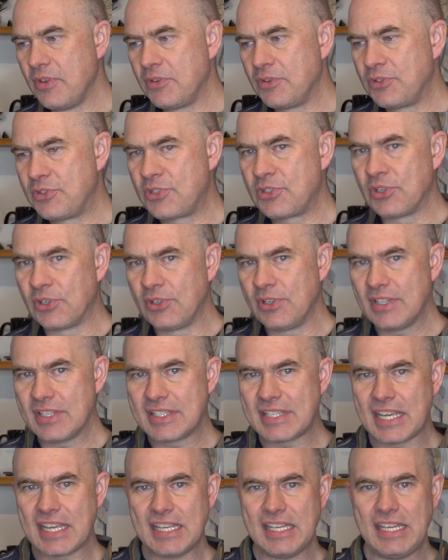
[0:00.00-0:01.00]
certain
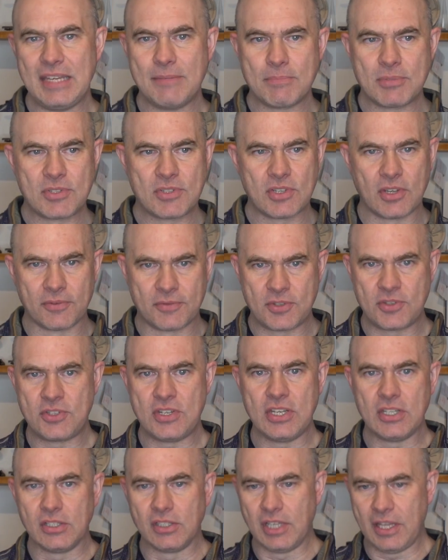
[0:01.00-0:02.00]
types of
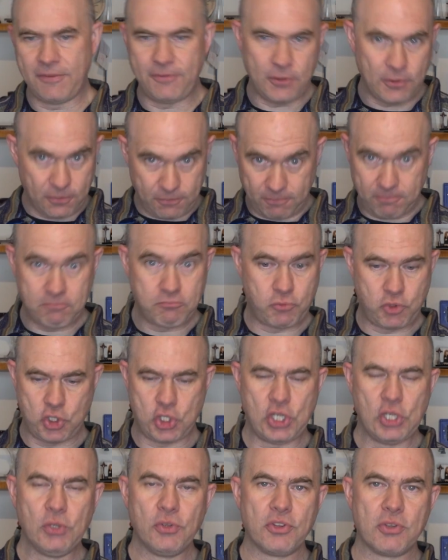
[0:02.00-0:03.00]
steel, if you
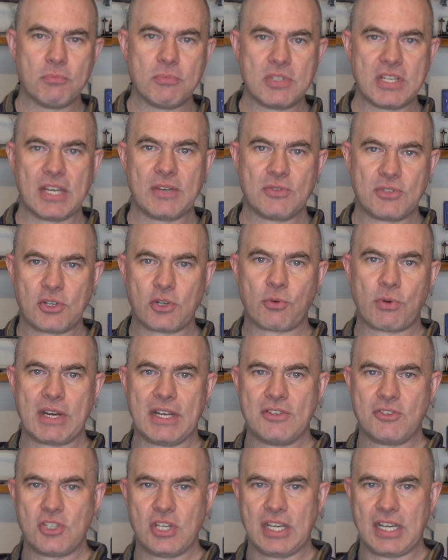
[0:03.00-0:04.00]
chill them down to
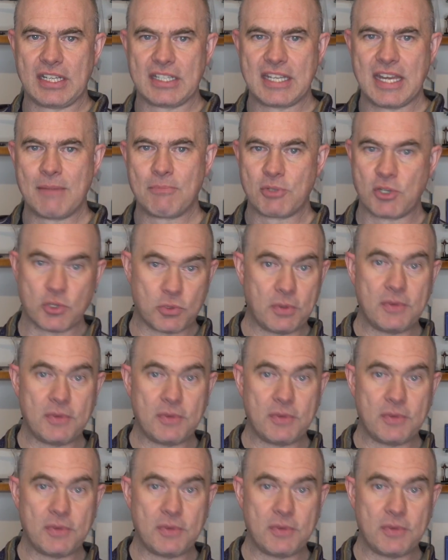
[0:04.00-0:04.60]
cryogenic temperatures.